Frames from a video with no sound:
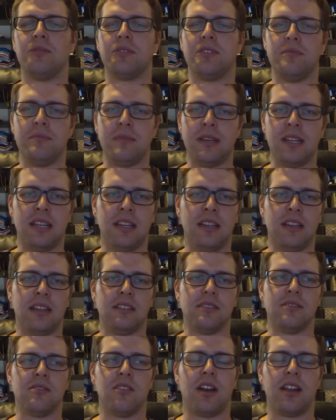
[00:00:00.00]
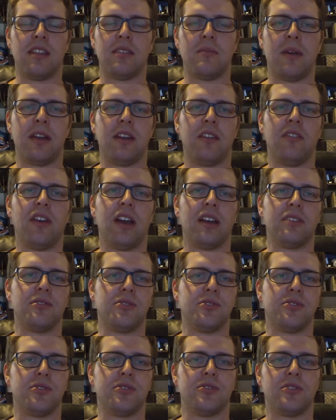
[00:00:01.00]
to me is a lot of the
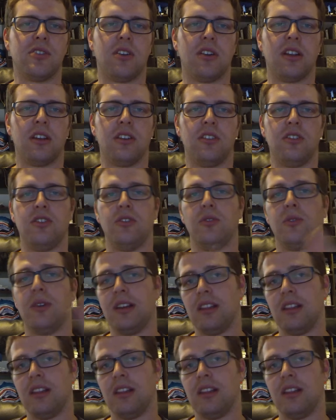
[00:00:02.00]
manufacturers are starting to do